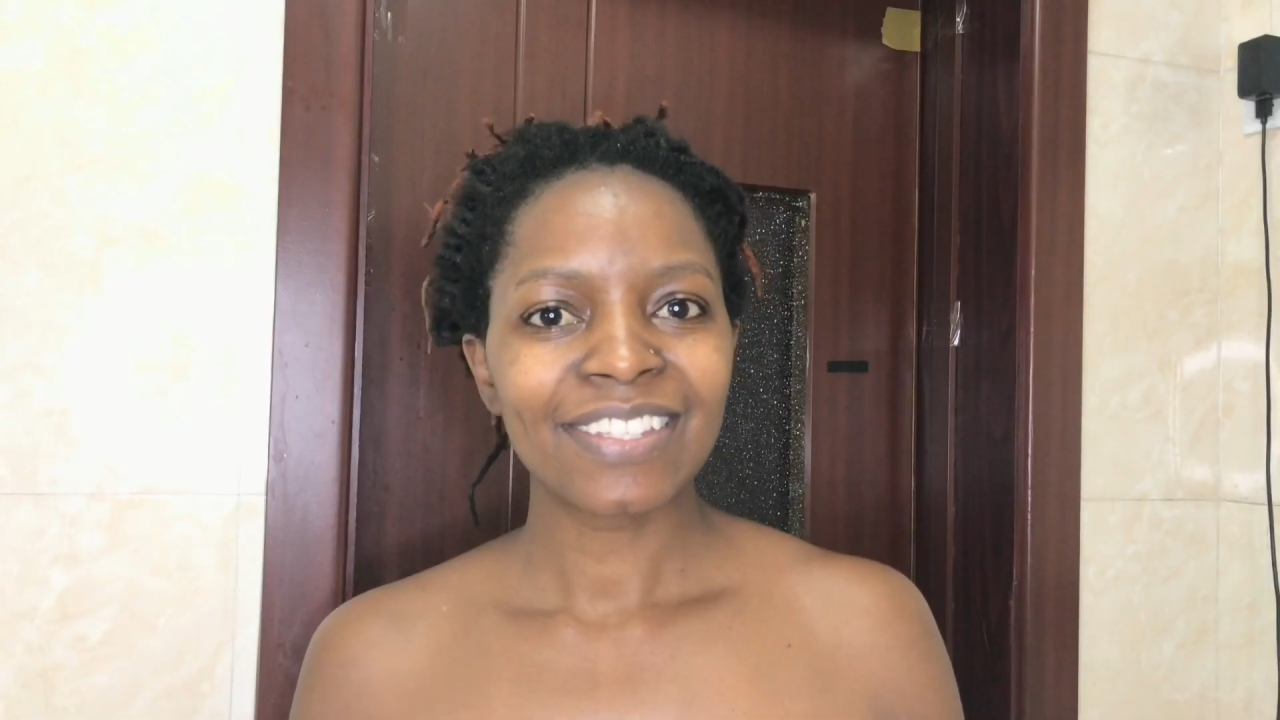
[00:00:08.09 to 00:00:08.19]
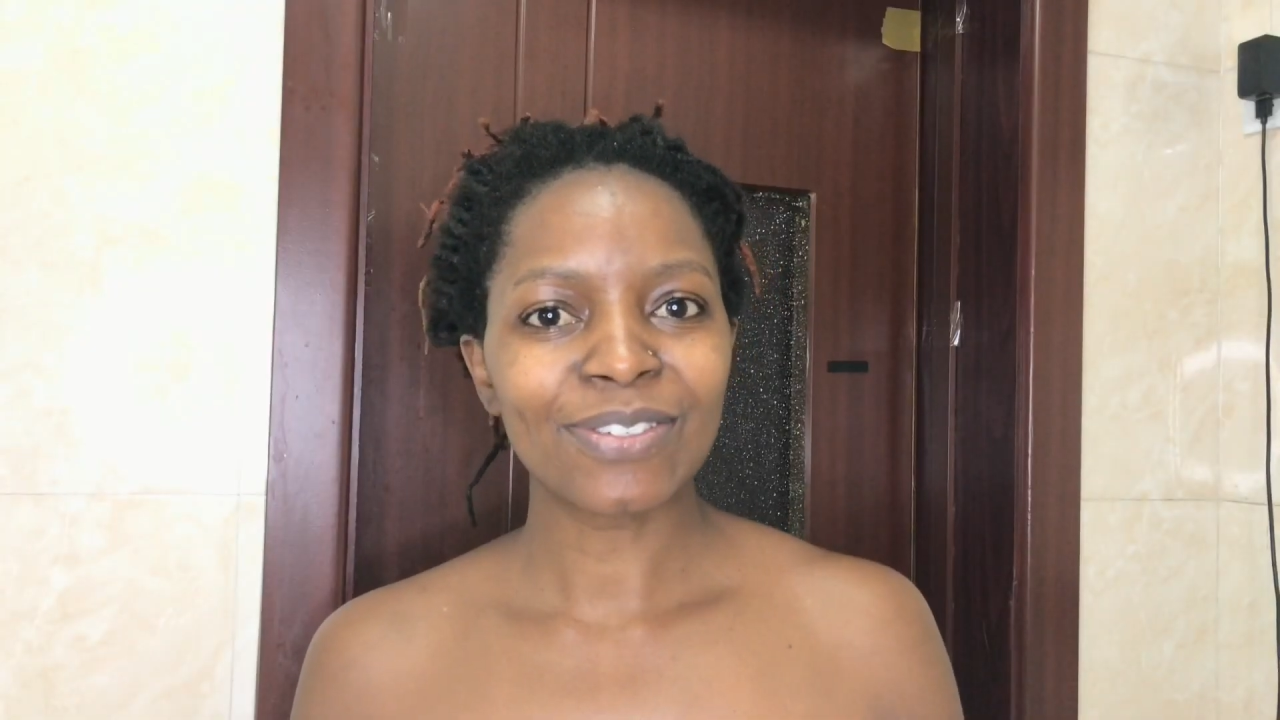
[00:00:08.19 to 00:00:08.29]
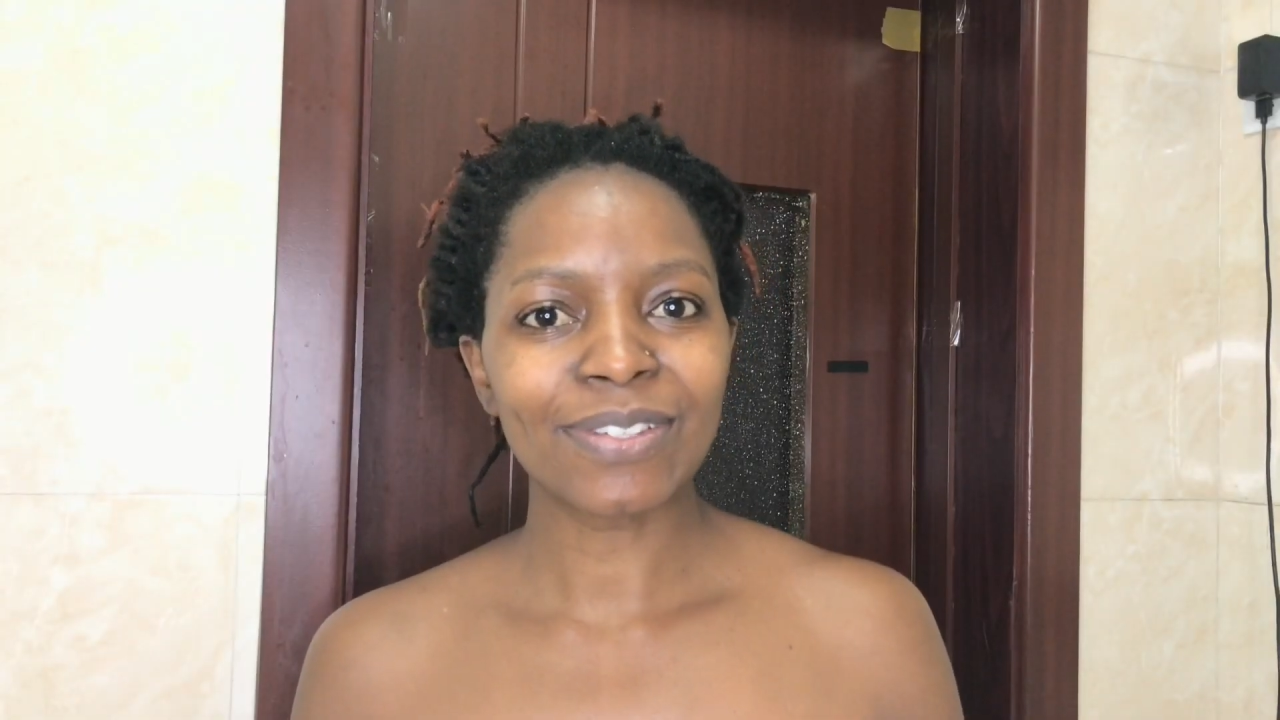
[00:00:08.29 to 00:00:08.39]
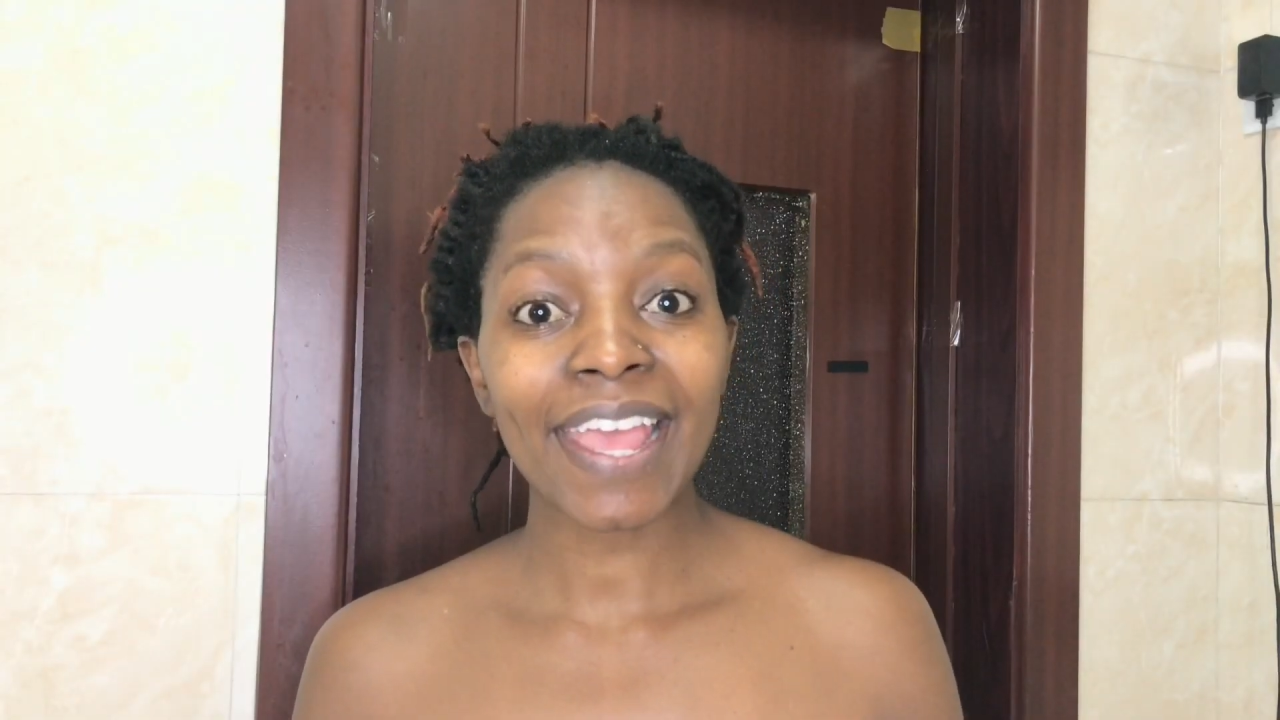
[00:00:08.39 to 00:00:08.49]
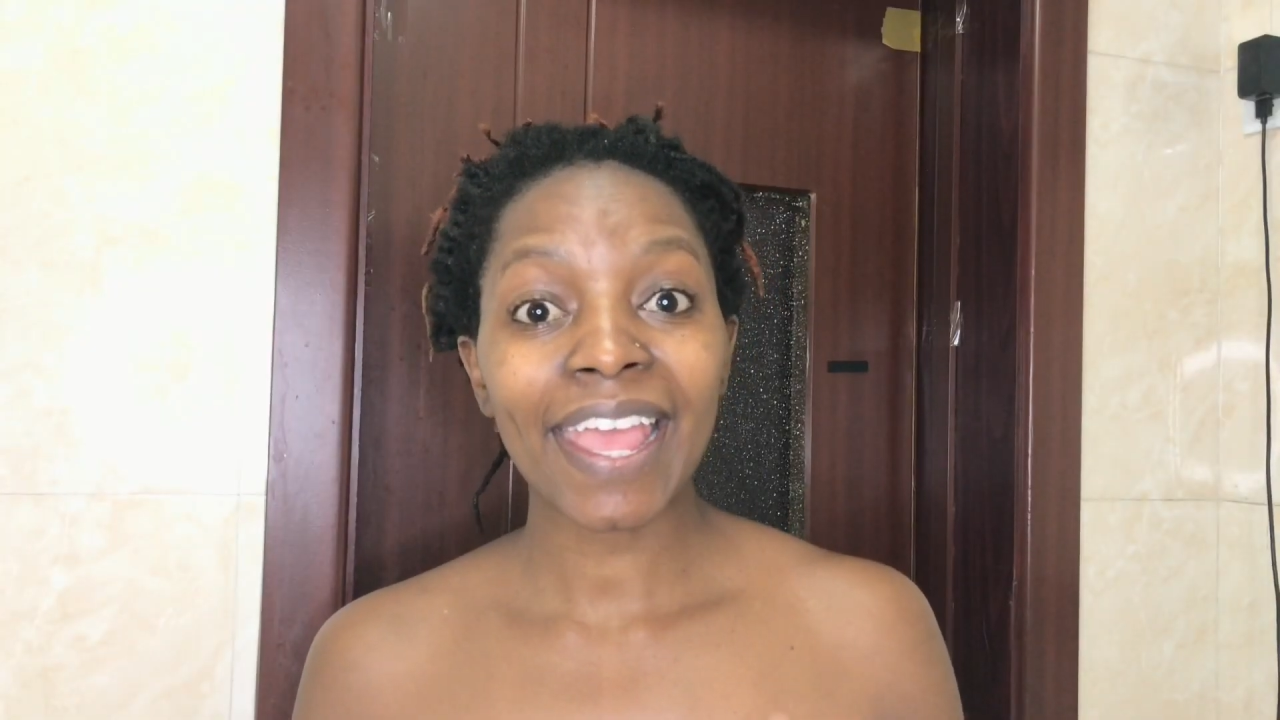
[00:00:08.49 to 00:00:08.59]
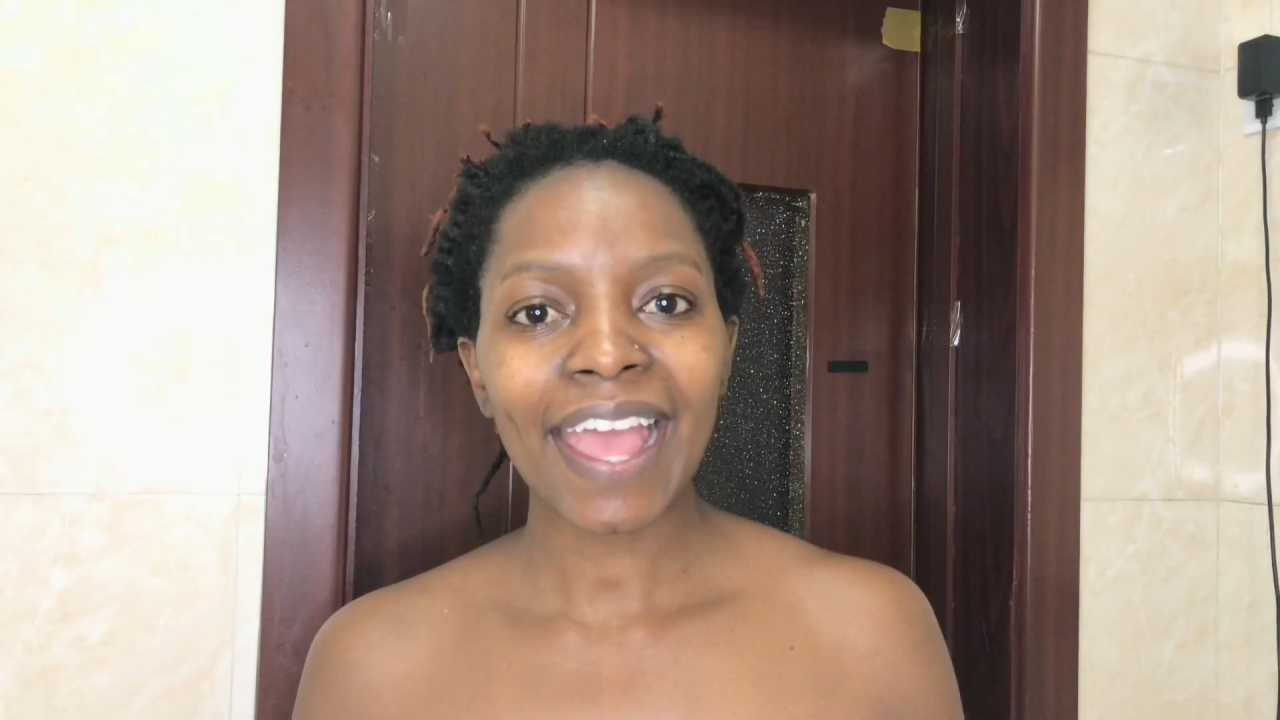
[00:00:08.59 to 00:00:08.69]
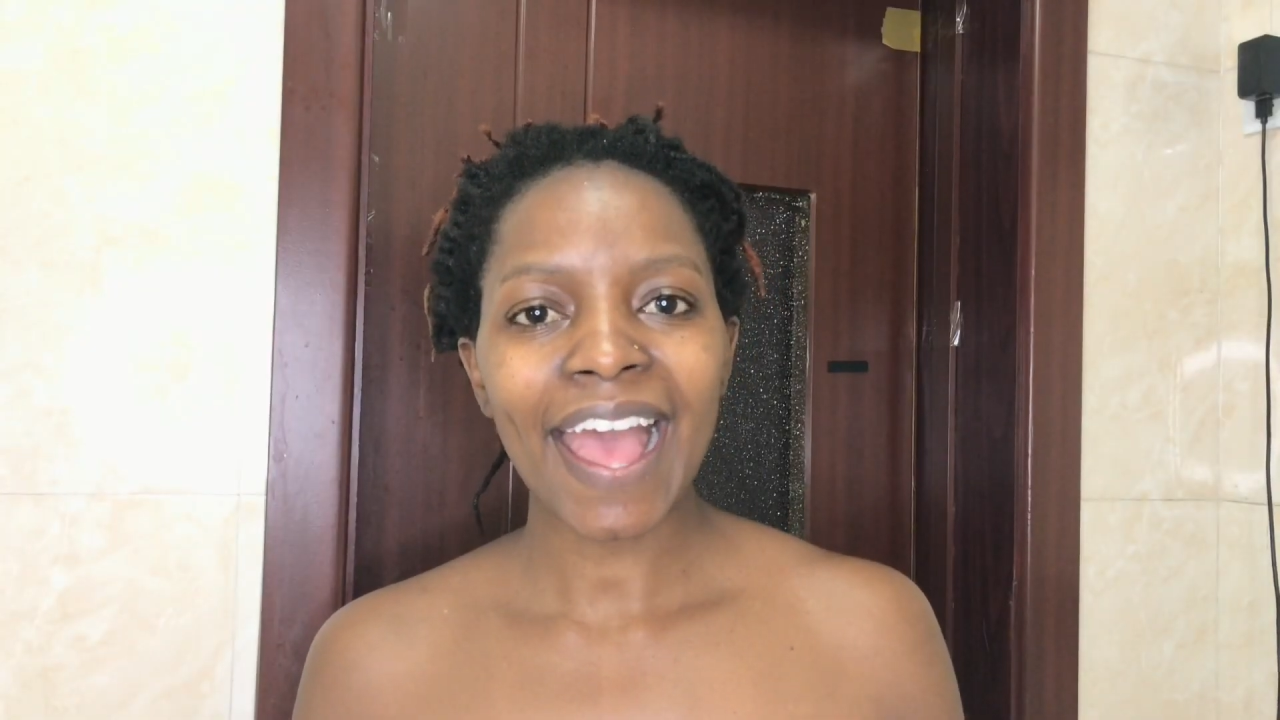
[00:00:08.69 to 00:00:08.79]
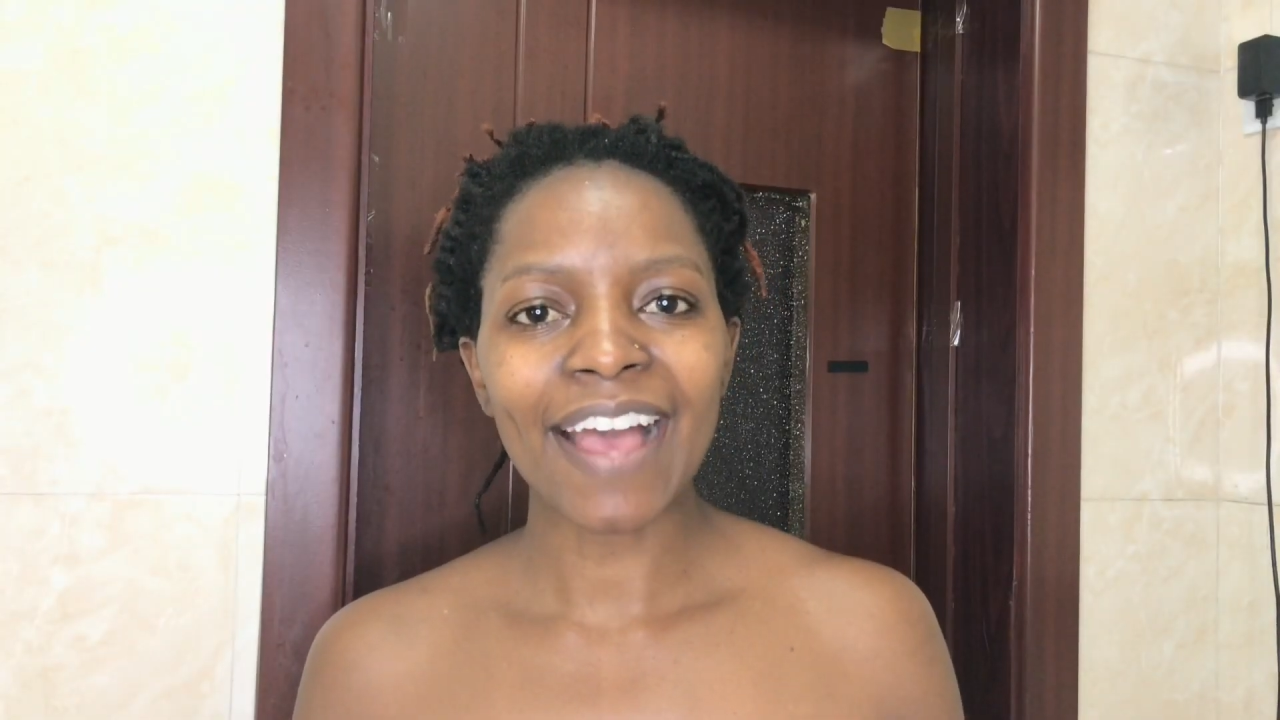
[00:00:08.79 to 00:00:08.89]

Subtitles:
today I